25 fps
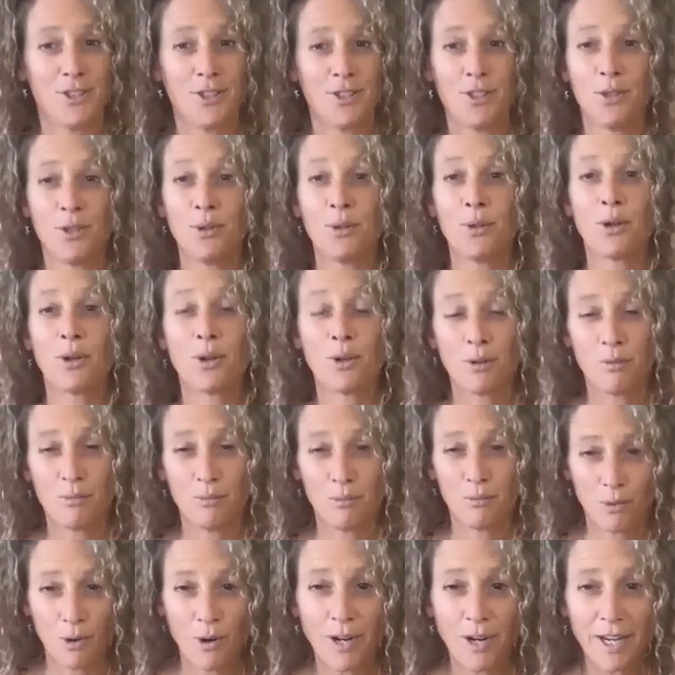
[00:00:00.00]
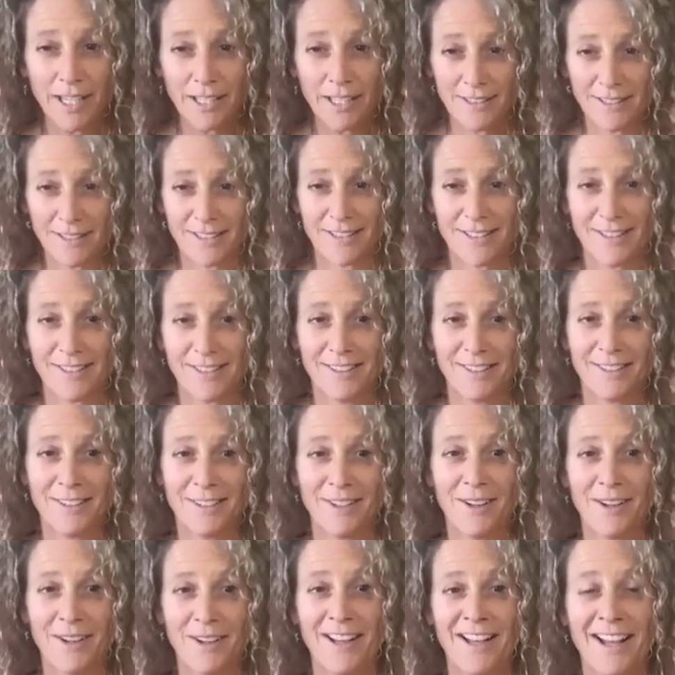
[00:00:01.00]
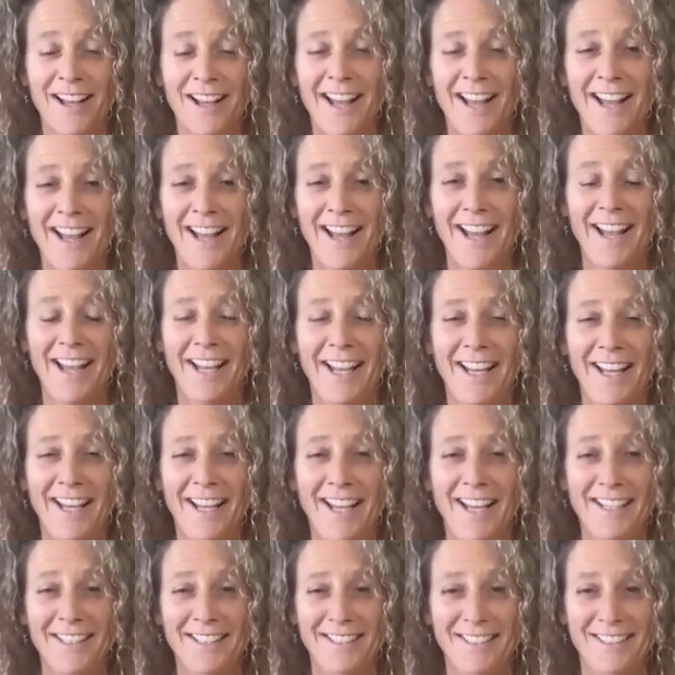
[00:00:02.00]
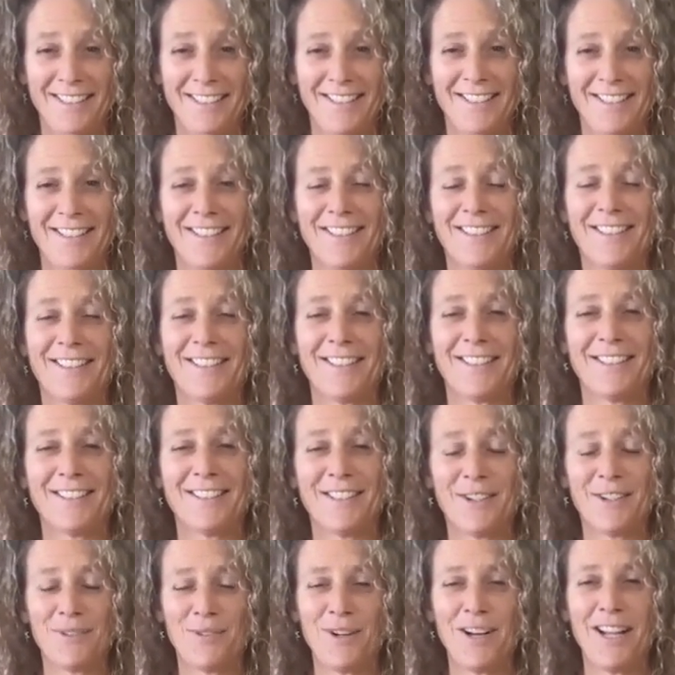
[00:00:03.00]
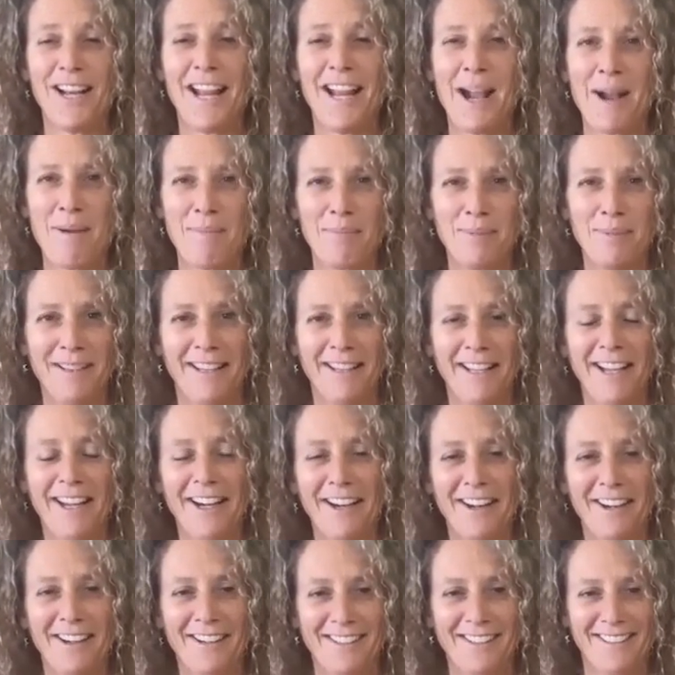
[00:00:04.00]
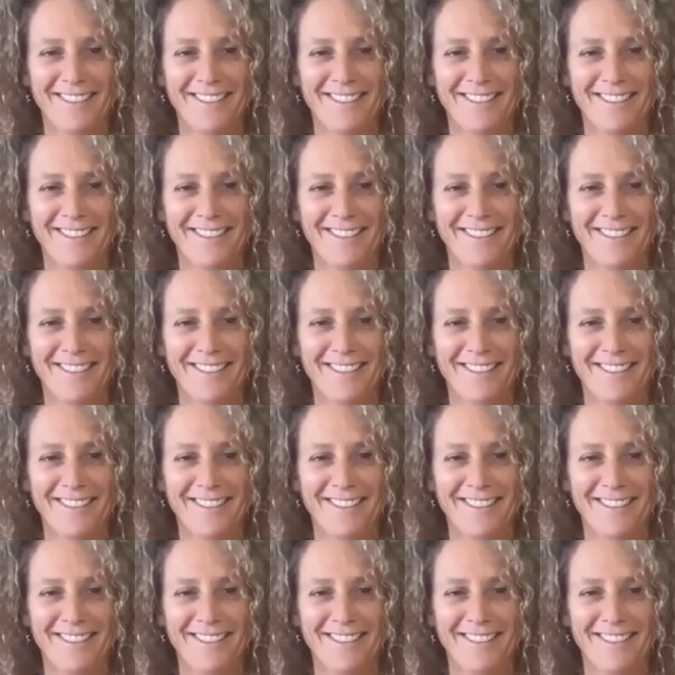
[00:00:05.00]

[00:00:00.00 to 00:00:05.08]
to her voice. And so what happened there?